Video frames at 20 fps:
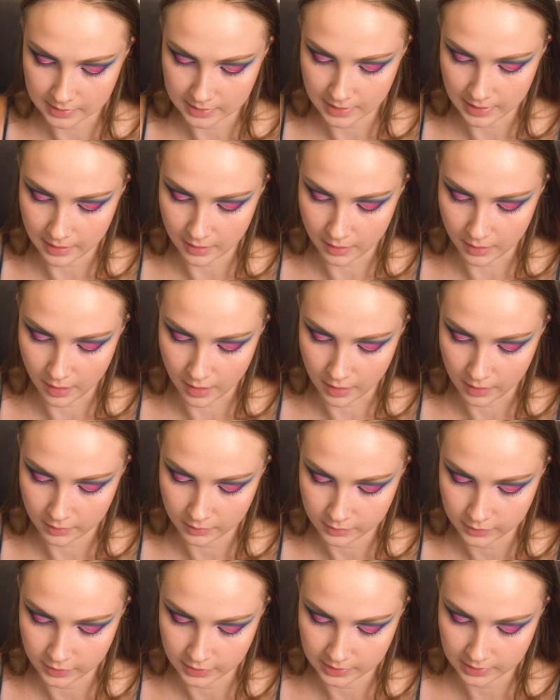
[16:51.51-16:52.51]
They are
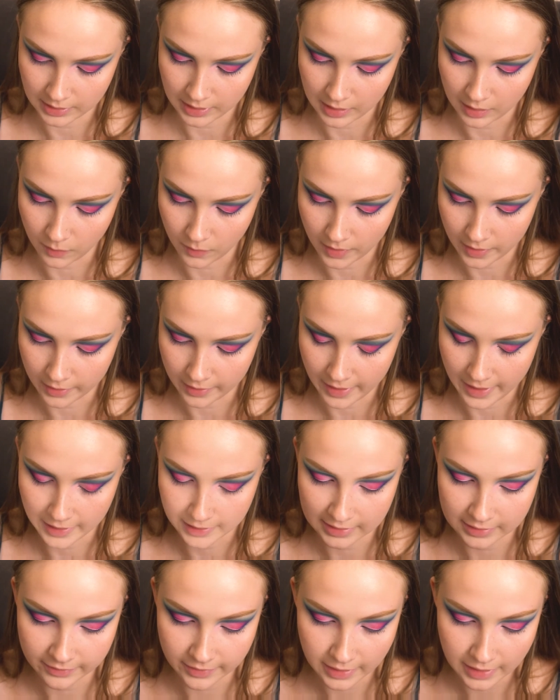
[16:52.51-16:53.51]
just kind of water
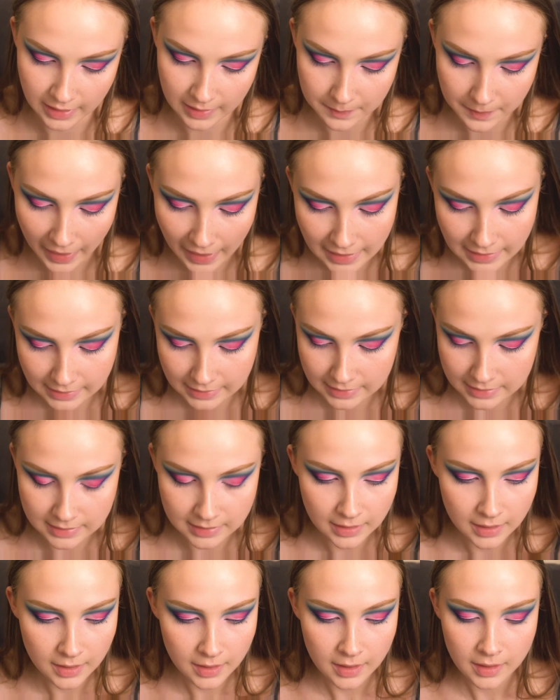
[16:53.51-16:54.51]
activated paints.
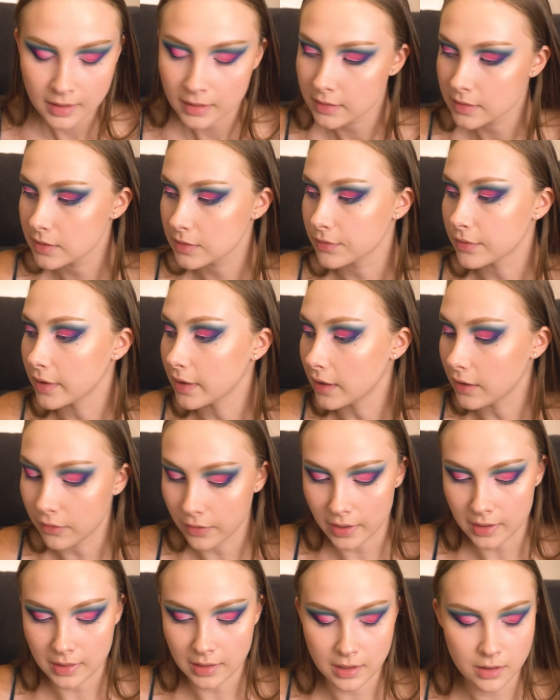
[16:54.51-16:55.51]
It's really
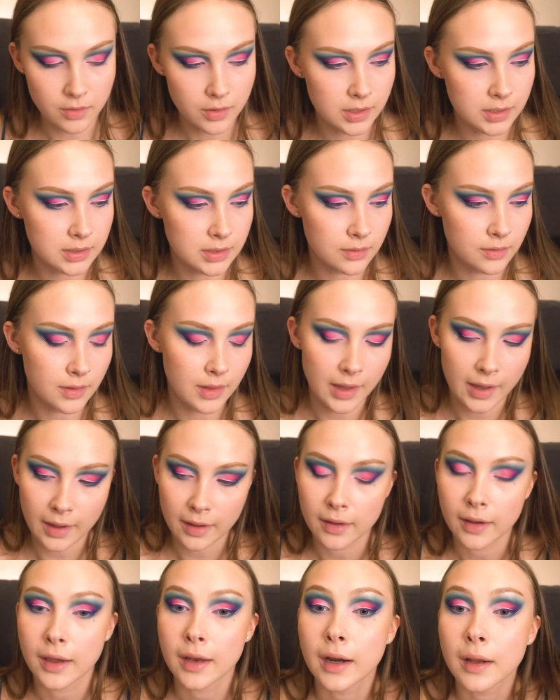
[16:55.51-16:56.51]
great that you can do
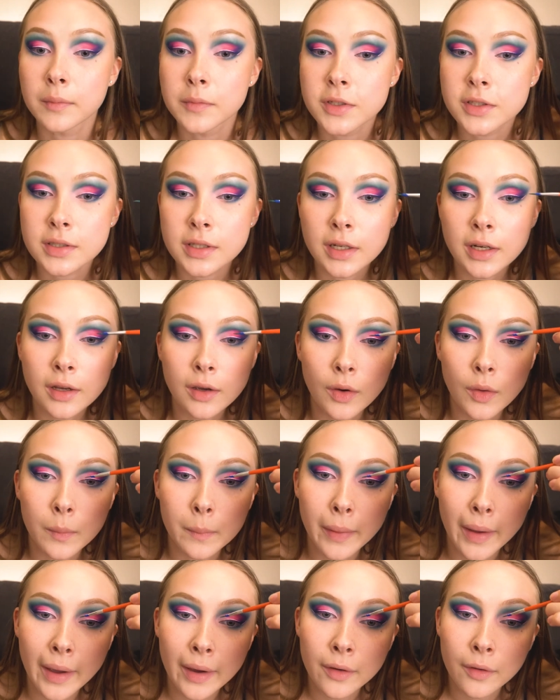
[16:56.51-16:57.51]
that, and I'm just gonna go
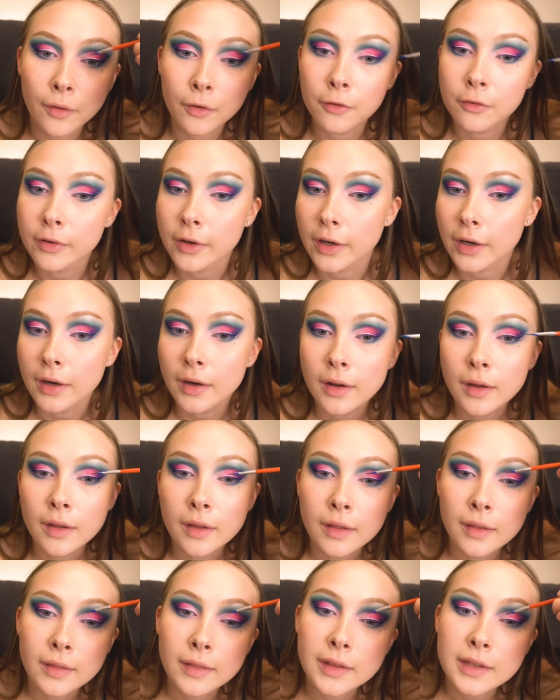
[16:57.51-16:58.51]
back over
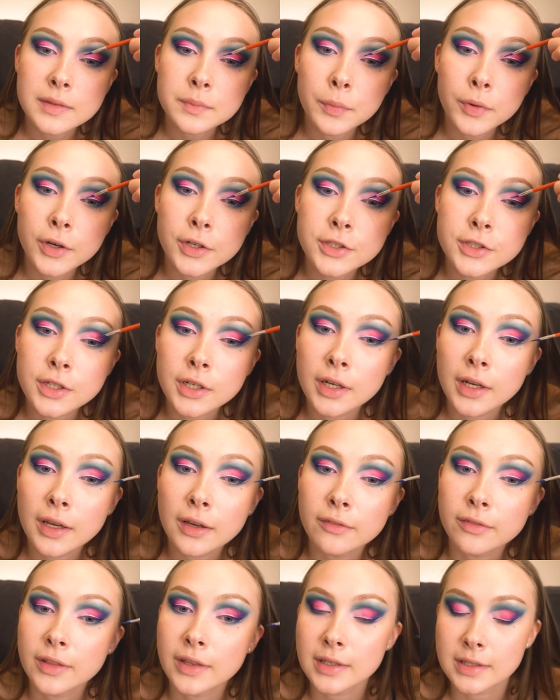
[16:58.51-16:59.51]
this portion
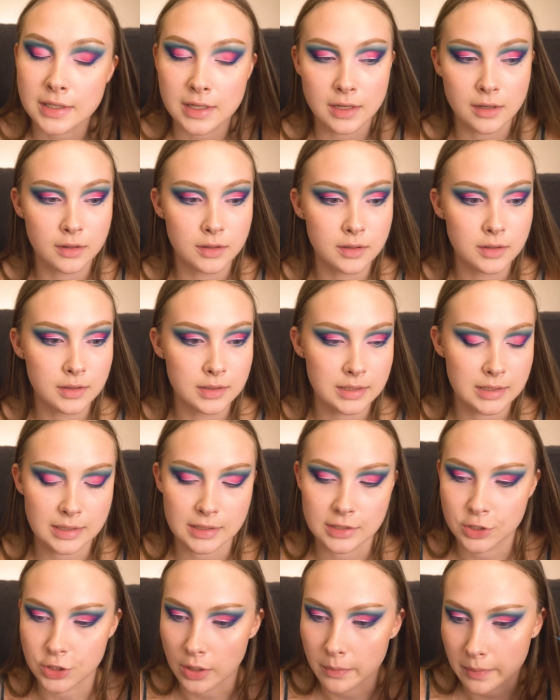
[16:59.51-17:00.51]
of the teal
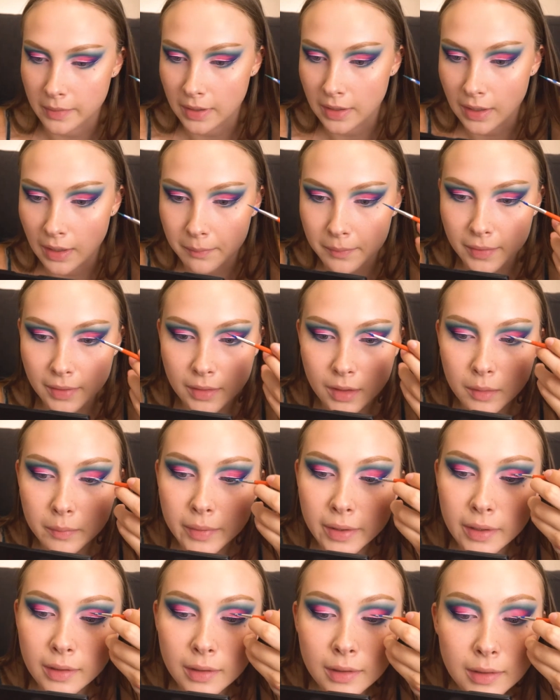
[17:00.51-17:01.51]
to sharpen it up a little
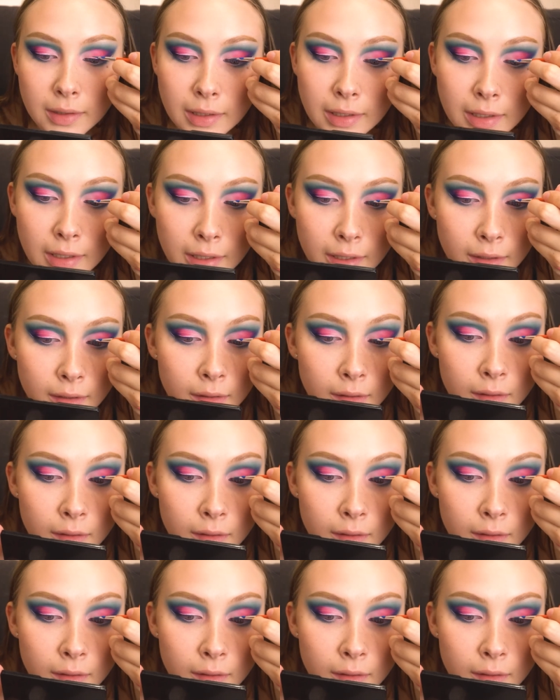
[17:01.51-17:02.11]
bit and clean it.